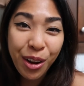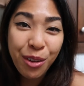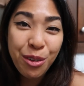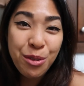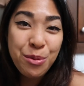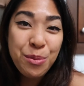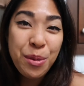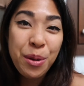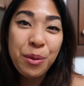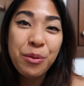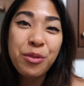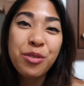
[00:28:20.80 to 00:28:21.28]
I
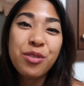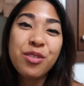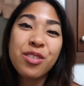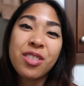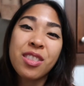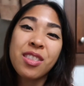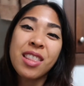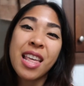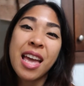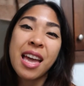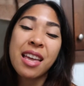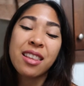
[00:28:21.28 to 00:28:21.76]
remembered
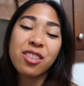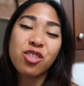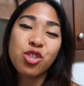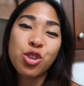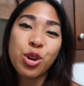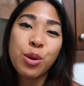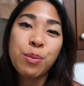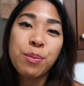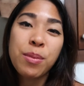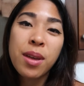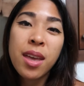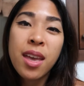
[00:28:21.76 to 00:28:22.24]
from that
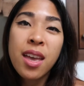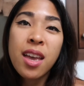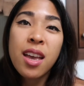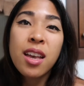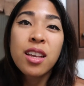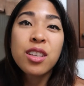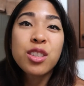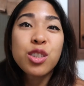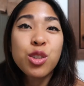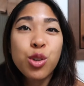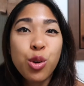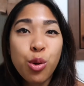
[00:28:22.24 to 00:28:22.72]
trip.
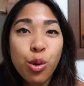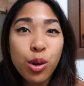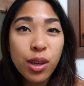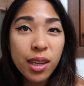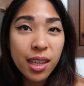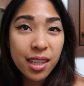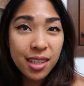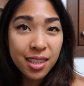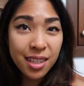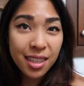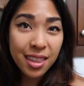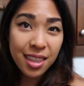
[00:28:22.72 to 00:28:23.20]
So going
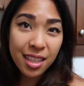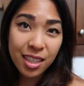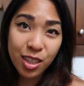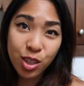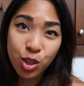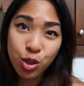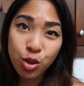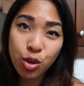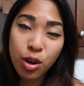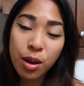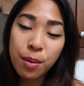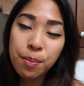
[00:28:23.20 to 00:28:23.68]
into
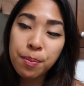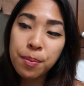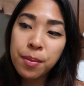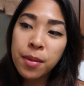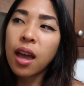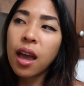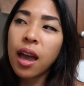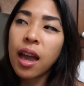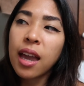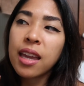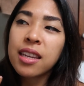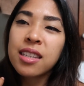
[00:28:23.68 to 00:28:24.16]
this trip,
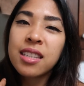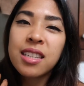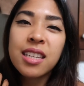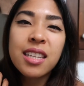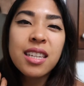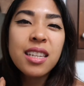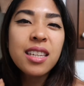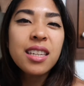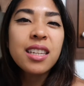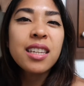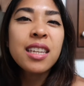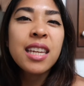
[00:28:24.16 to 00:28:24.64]
I
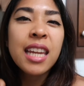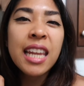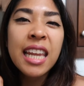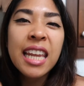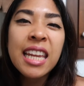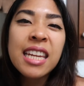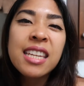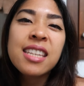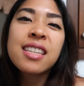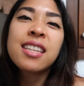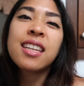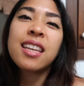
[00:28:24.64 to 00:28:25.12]
didn't
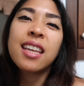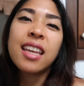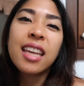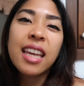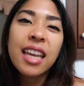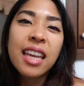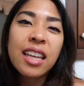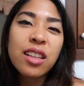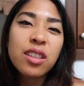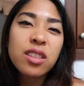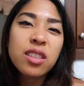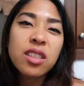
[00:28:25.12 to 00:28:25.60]
need to
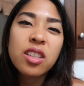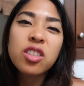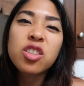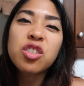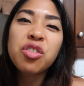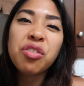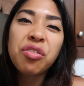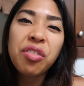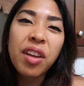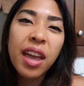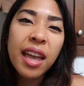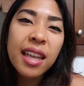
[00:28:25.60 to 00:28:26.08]
eat
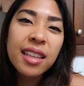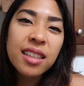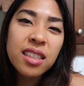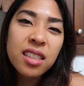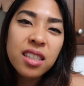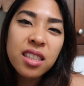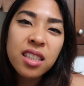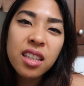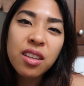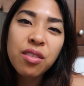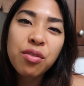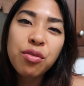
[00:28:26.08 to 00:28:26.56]
such
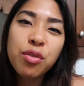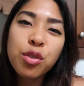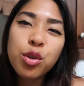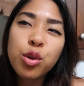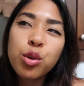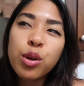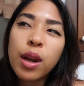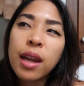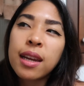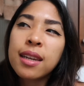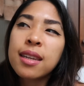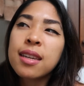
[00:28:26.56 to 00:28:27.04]
fancy
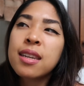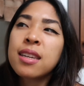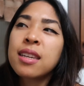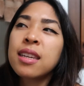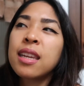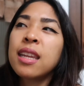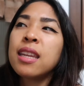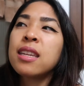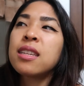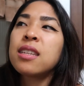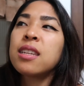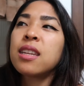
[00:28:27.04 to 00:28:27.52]
food. I didn't
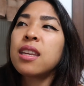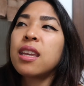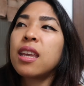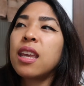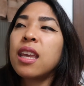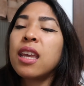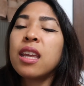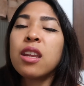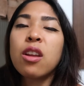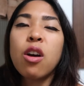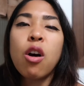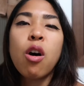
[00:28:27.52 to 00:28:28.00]
need to
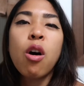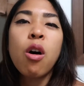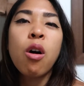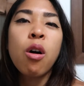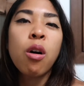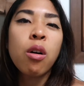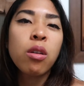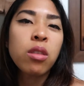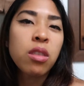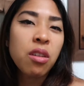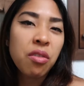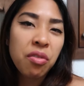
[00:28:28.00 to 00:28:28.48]
eat
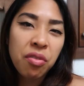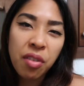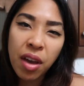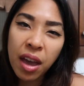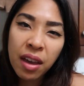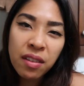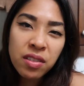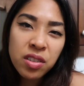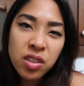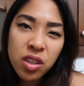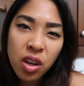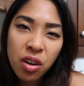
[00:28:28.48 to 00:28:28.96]
all the
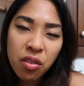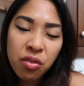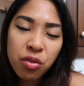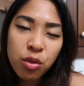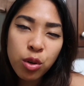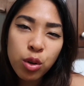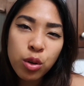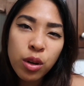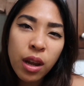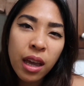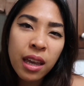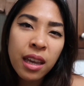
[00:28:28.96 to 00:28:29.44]
five-star
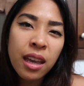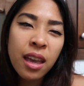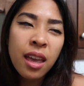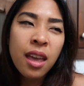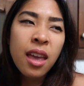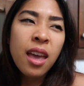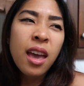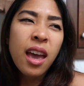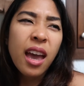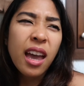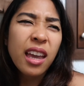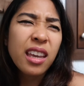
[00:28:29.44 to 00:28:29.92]
food. I,
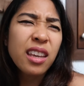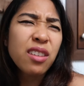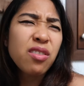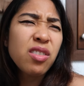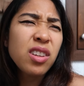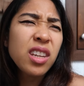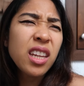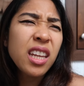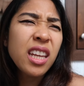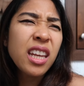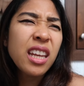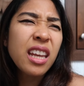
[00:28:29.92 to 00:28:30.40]
I
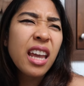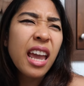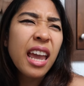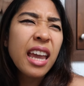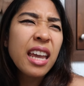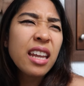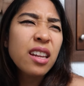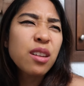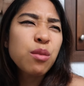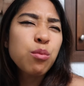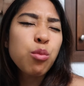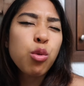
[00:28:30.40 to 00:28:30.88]
even eat,
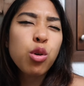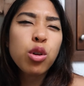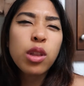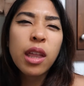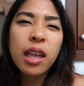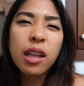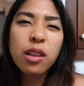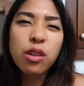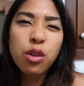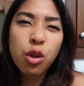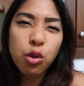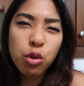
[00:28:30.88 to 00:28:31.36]
ate in more
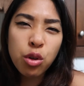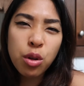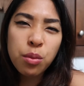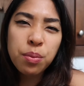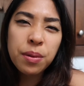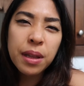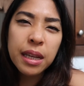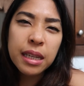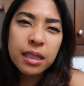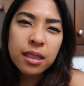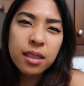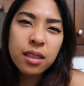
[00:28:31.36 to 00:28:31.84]
like local
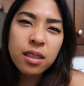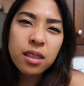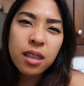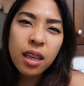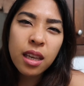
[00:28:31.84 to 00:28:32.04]
places,